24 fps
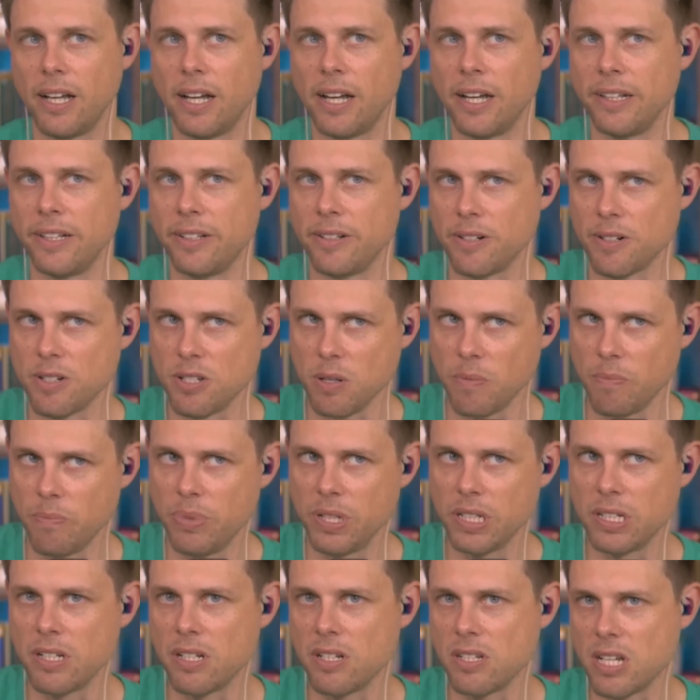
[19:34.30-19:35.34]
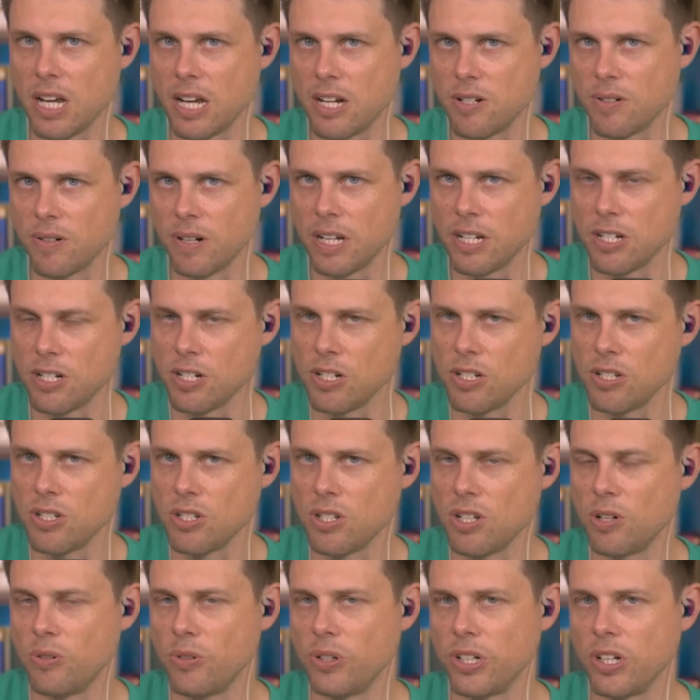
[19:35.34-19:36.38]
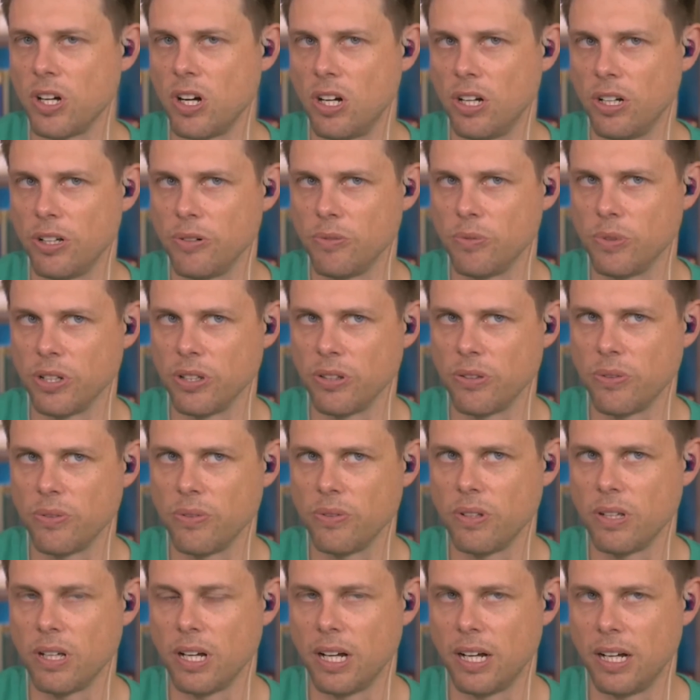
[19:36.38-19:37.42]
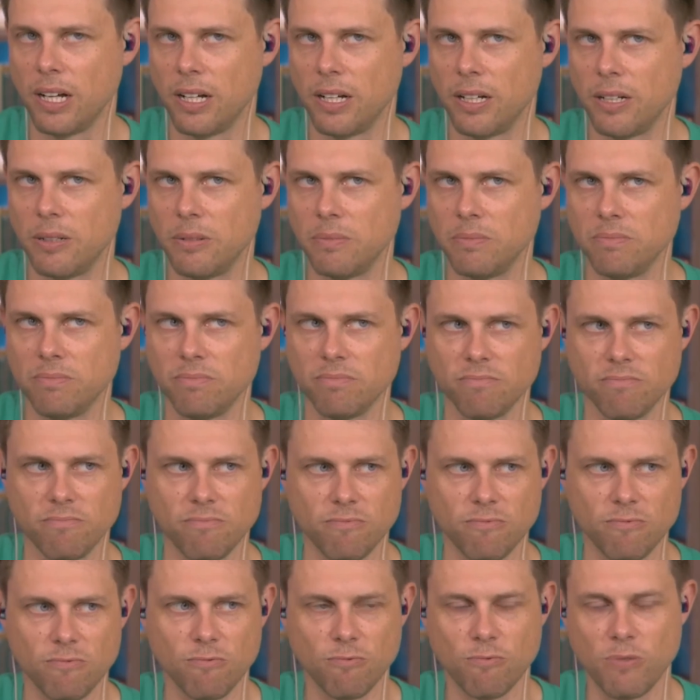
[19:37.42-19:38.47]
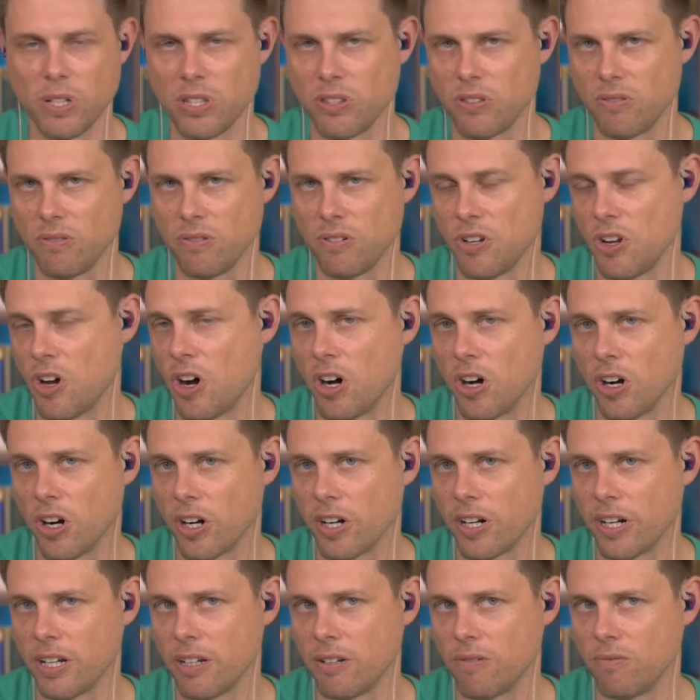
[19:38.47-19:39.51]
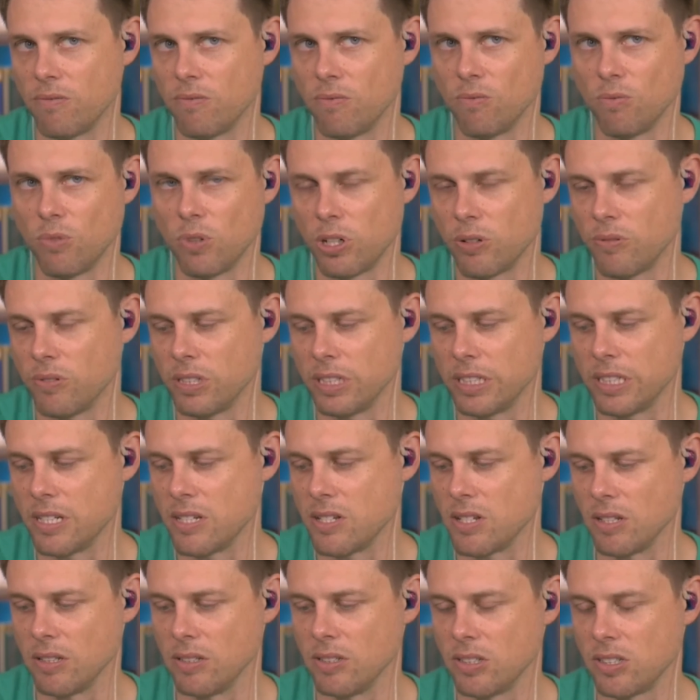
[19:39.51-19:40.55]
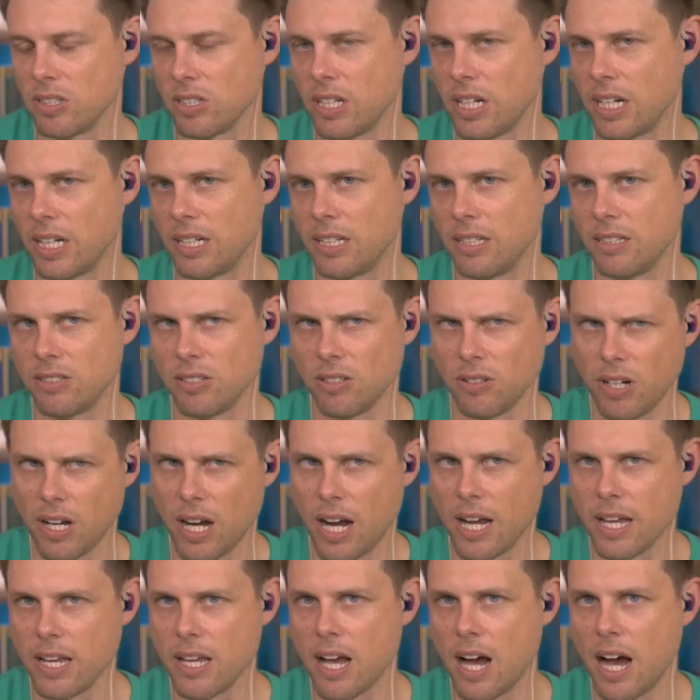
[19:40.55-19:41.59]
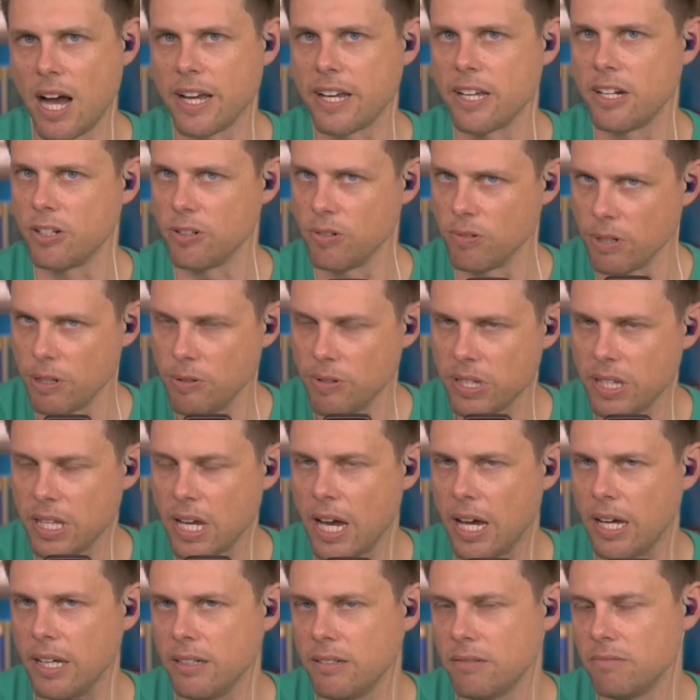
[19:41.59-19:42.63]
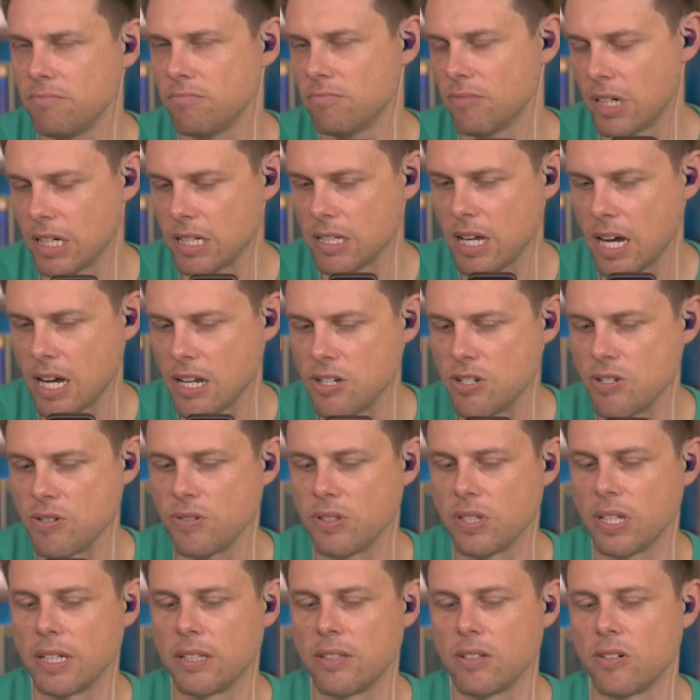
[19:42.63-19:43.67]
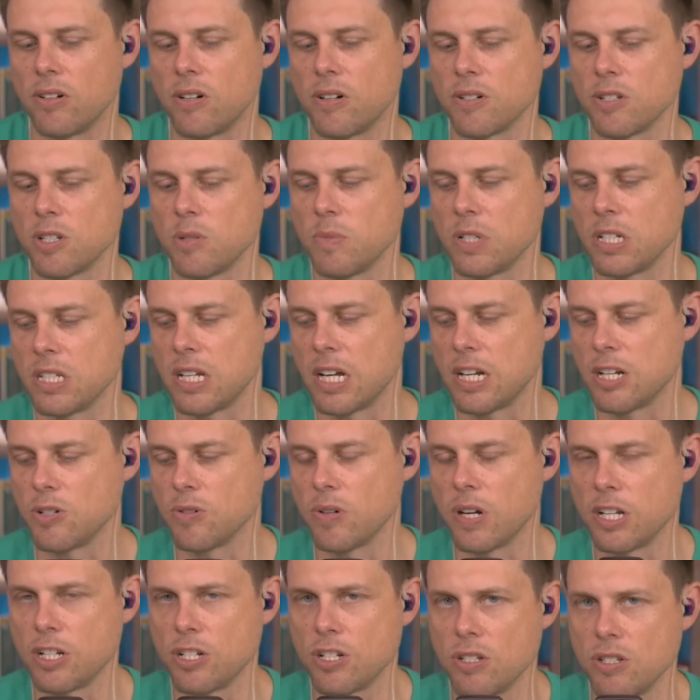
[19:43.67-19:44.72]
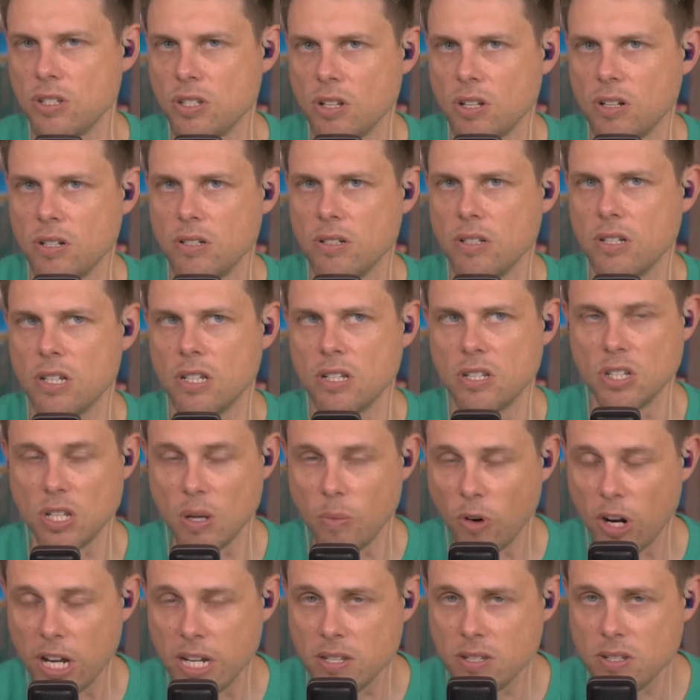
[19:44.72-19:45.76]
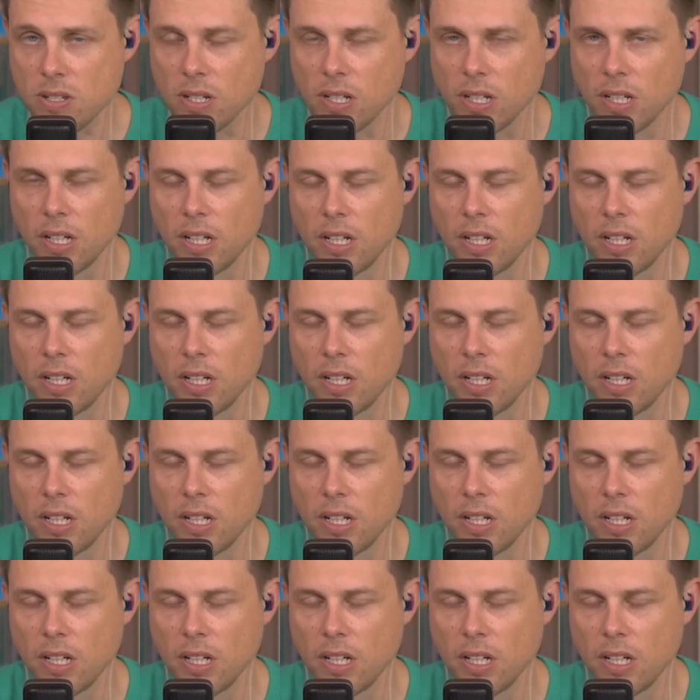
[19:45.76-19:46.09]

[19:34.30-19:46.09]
and there are some big exaggerations going on with um, with NAR and what it really is and looks like. And so I I can agree with that. I, I do think there are some exaggerations on in some ways,